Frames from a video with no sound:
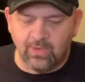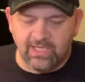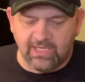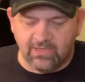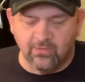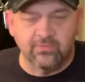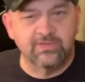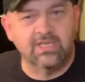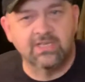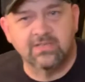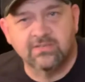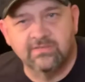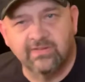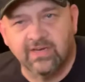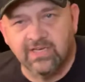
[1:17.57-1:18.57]
I don't think it's
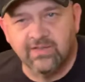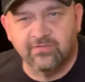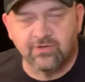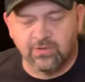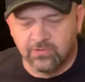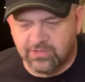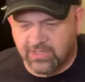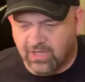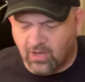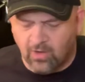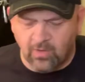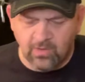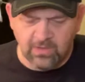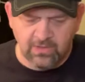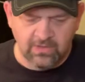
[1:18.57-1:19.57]
very difficult at all.